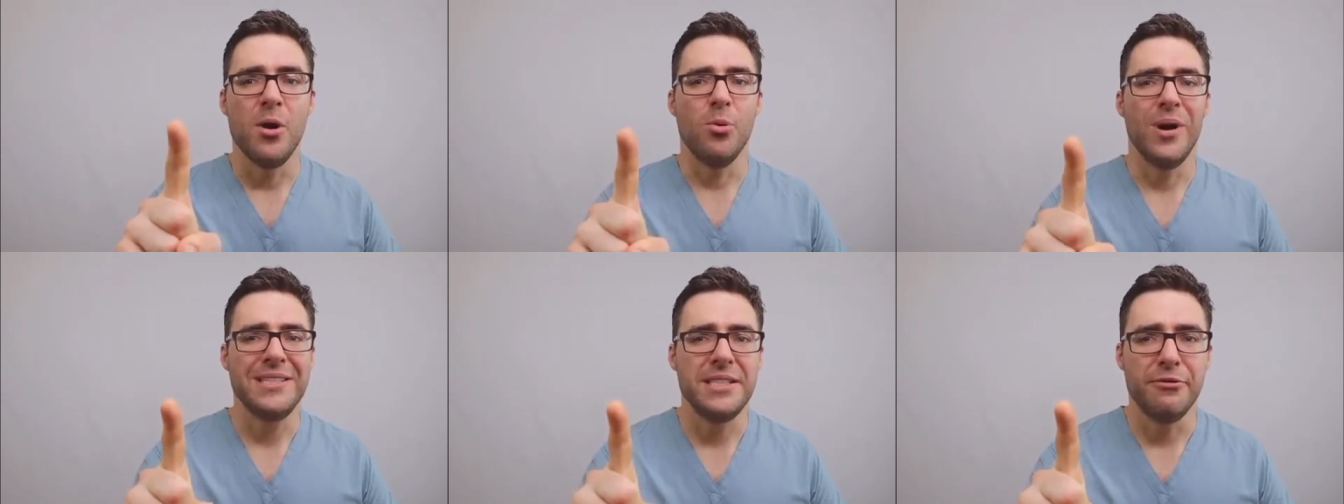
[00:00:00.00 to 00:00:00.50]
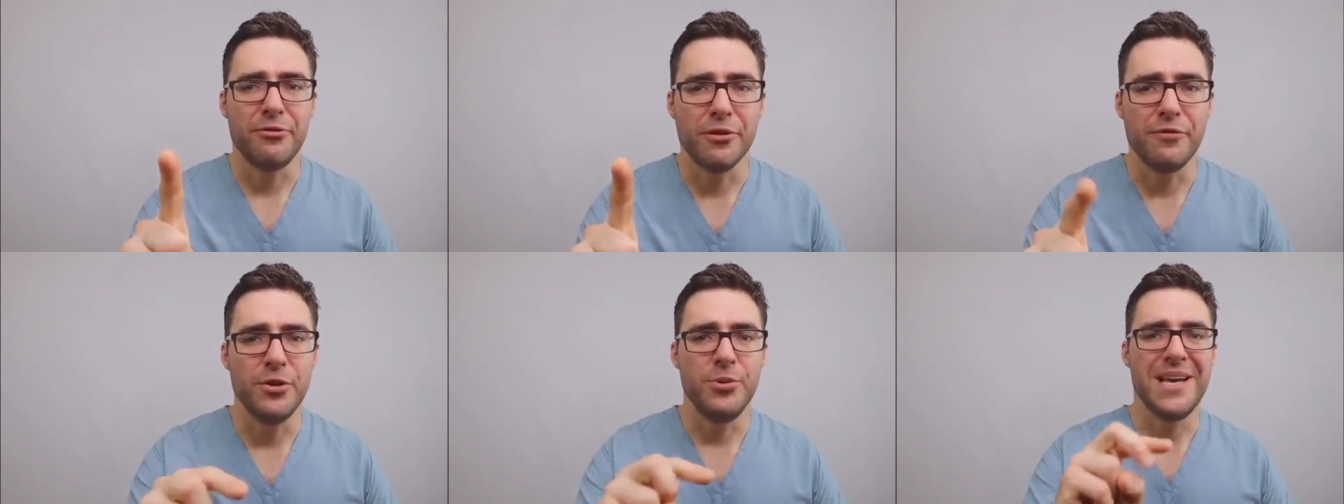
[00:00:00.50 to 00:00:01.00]
rest it for a
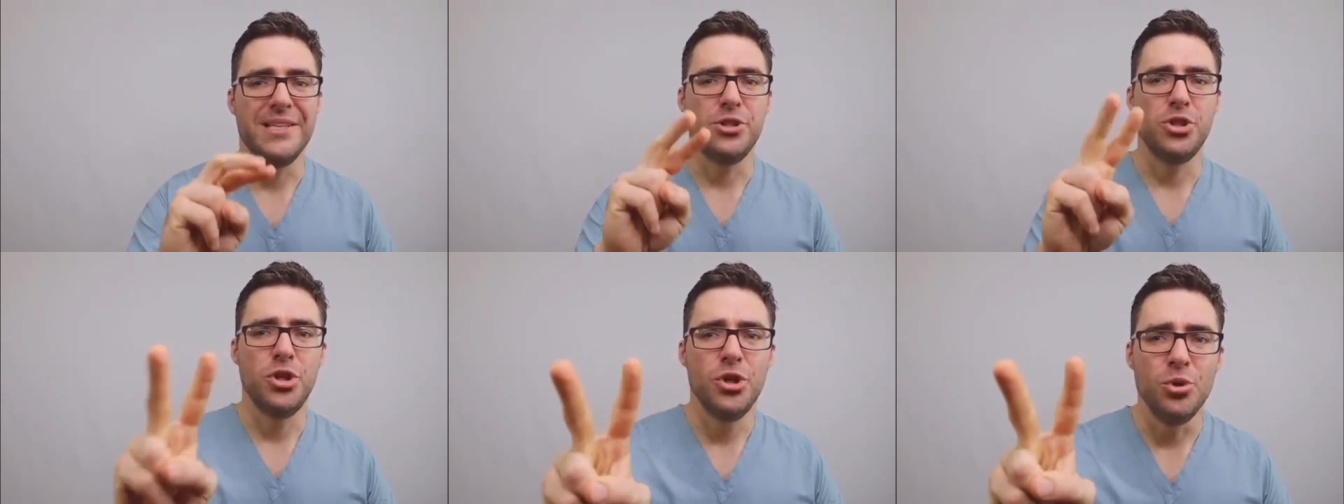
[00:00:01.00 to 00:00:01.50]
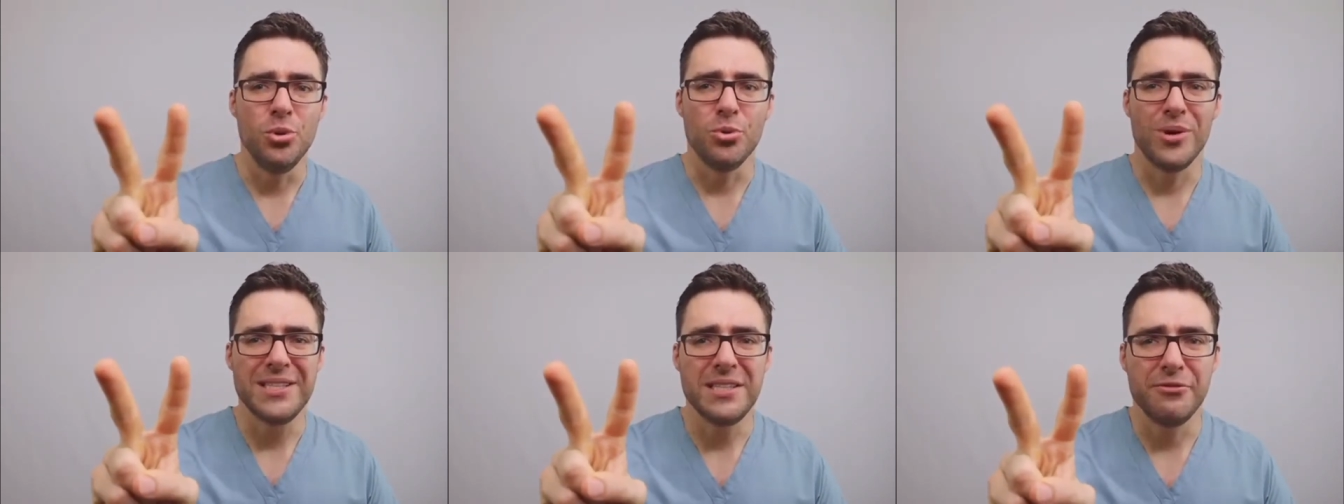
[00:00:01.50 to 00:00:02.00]
few days. 2,
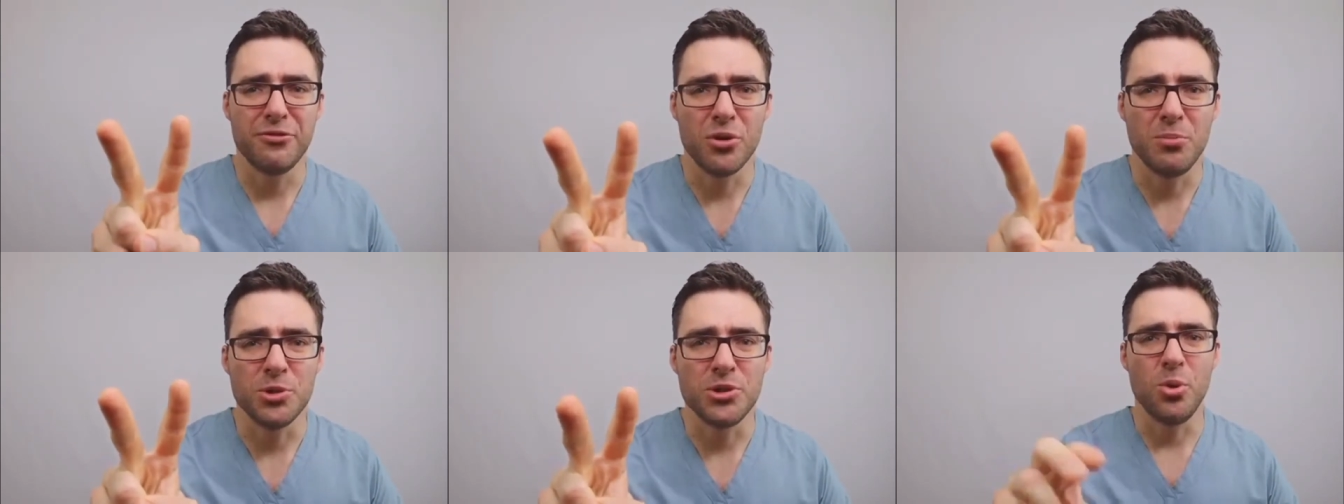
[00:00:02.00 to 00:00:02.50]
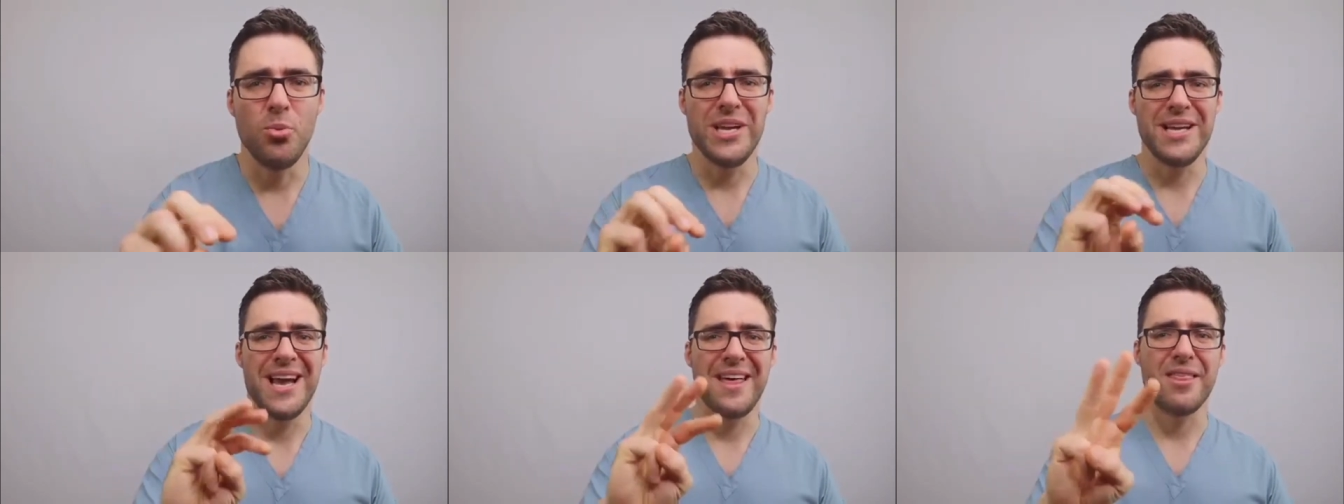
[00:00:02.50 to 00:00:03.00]
rest it for almost a
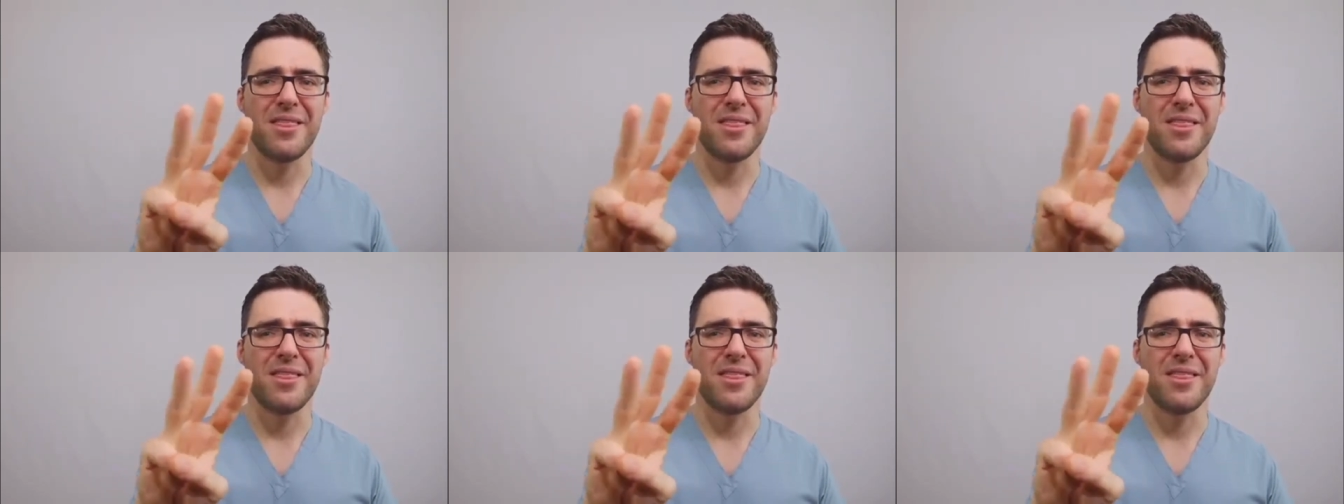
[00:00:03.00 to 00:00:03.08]
week.